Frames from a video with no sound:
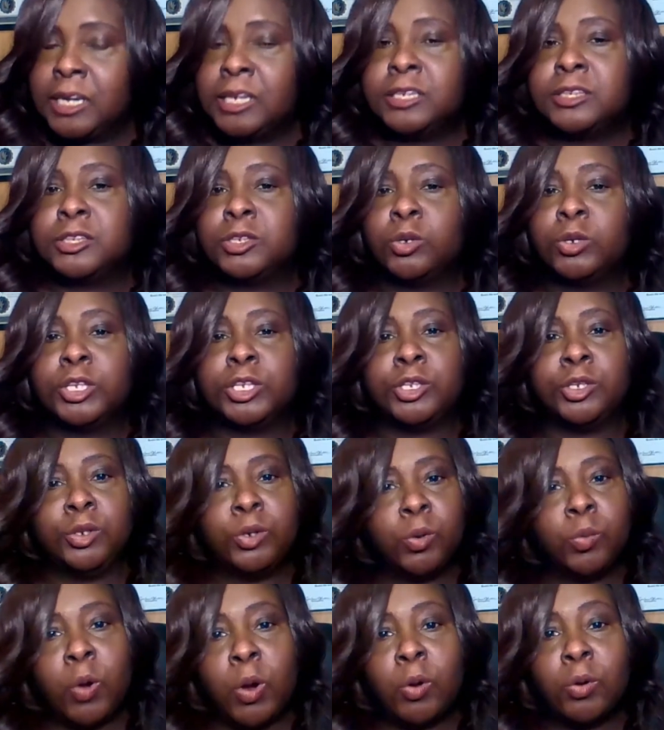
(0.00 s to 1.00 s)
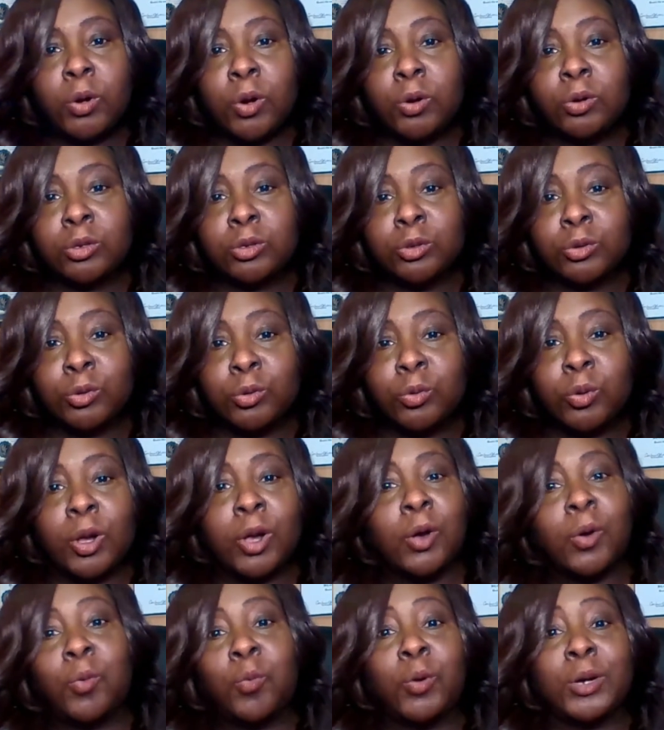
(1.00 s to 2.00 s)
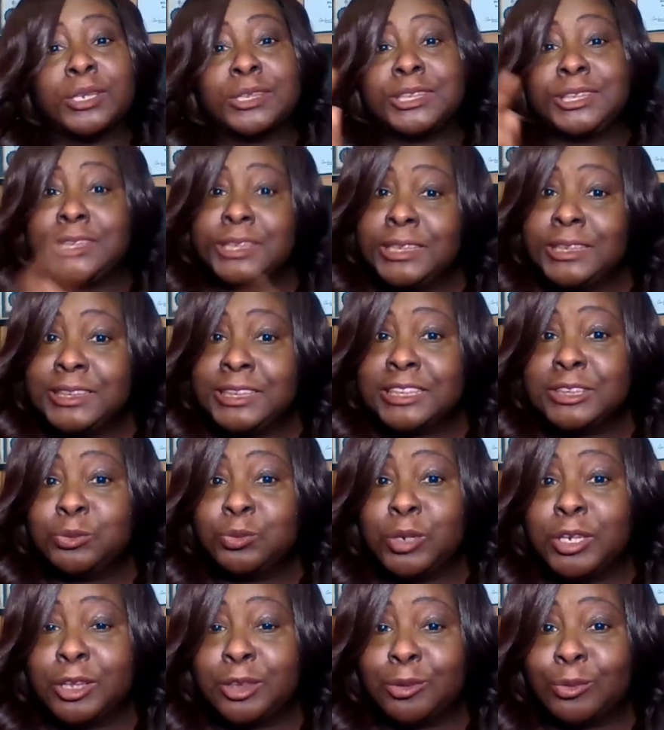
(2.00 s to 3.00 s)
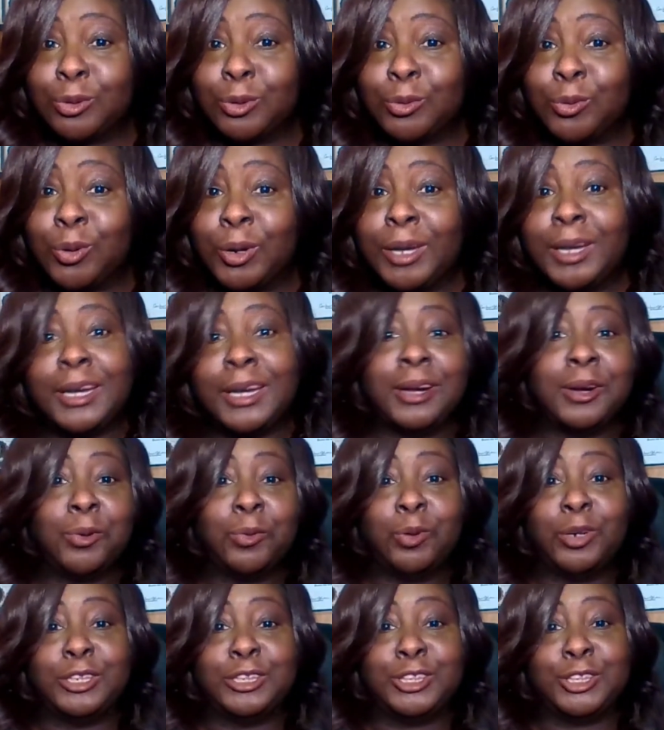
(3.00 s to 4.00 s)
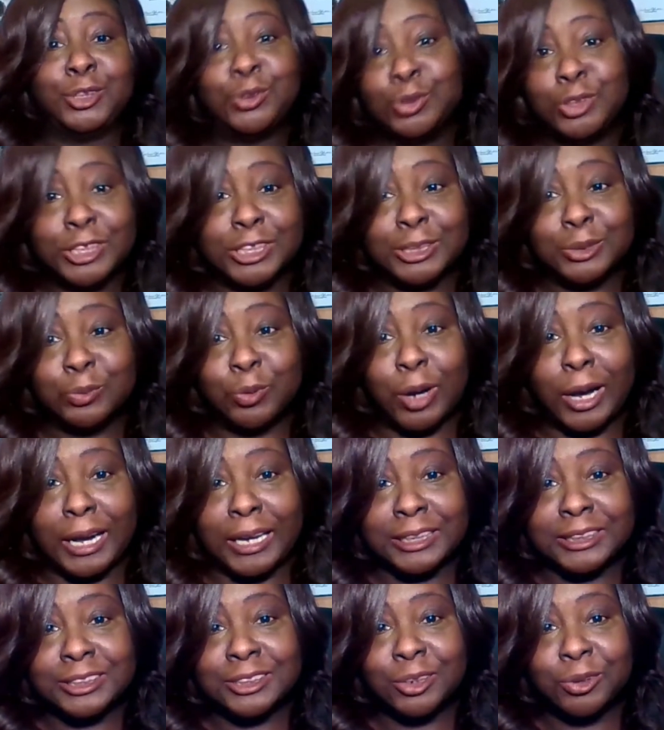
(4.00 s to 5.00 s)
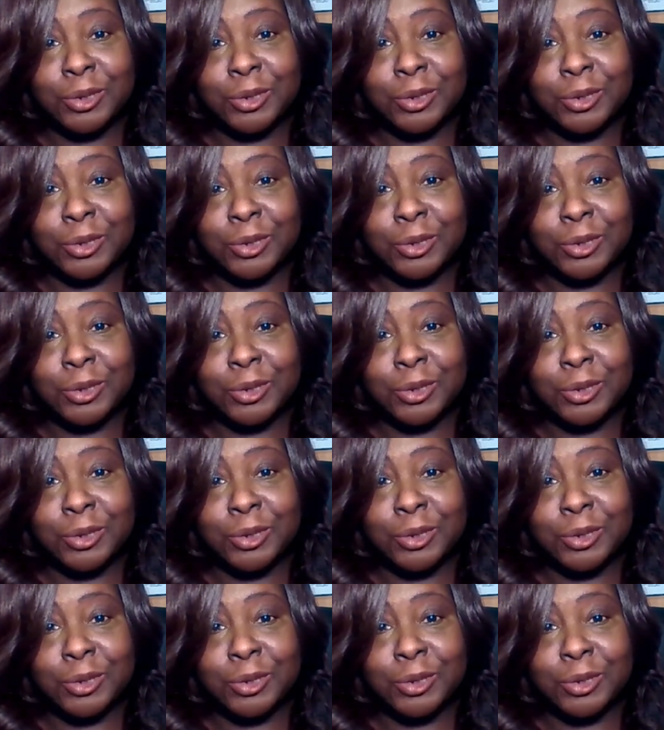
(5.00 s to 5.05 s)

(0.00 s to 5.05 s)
so that you won't go through what she just went through, what you just watched.